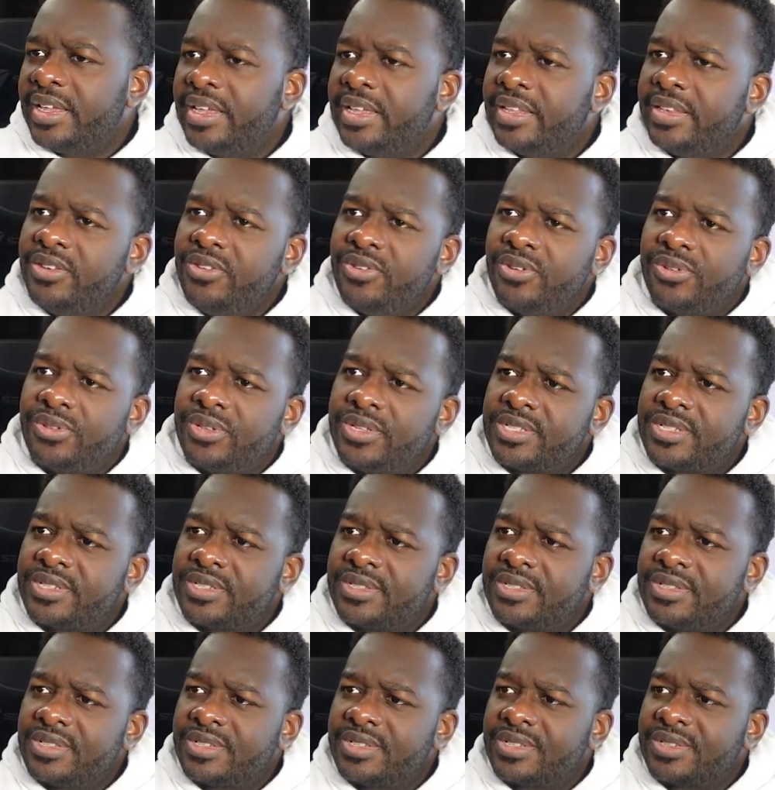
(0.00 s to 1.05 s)

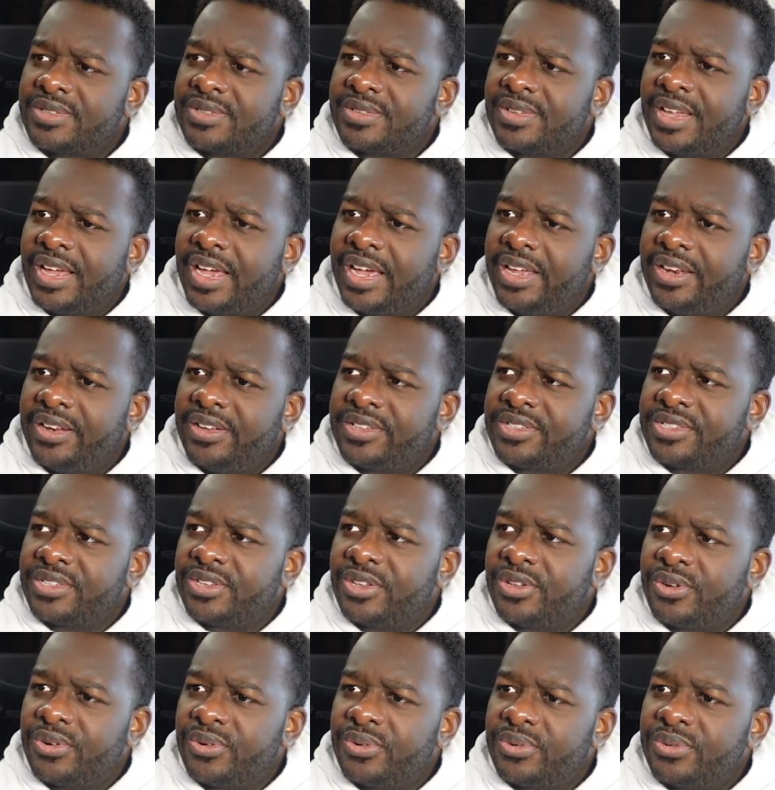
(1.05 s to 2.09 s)
this guy
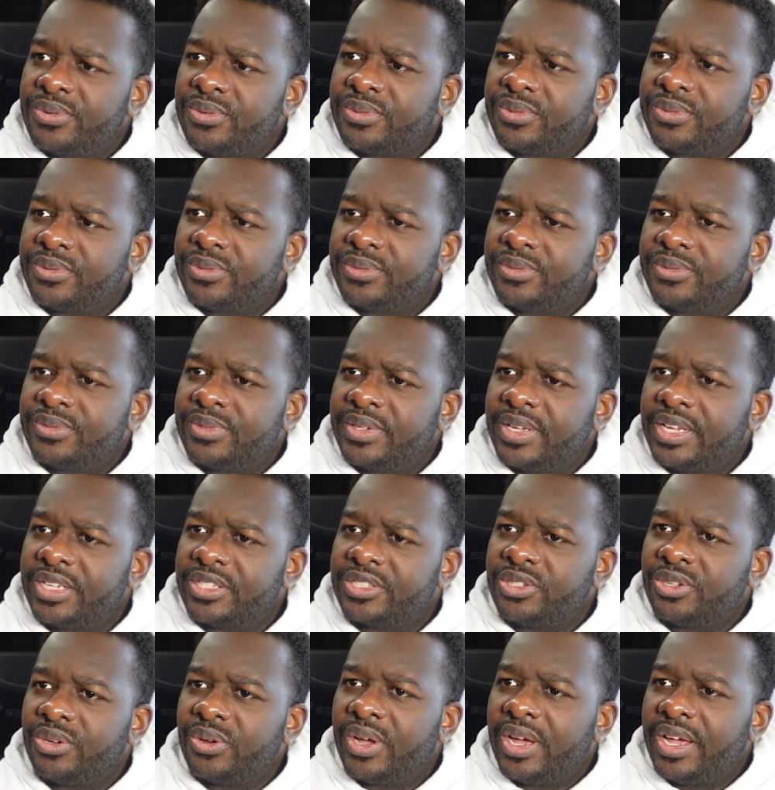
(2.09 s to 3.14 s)
has
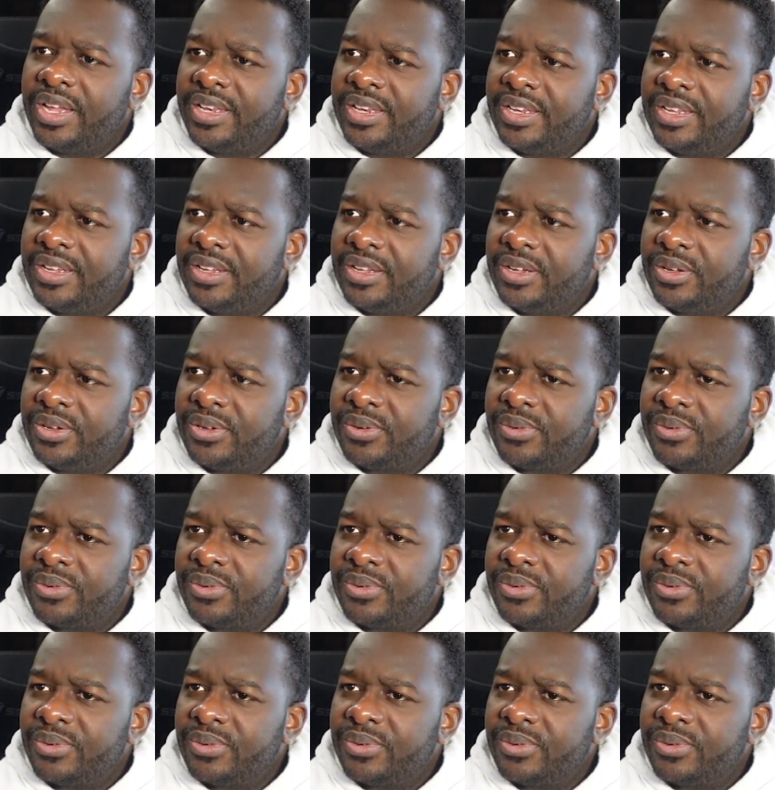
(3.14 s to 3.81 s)
no idea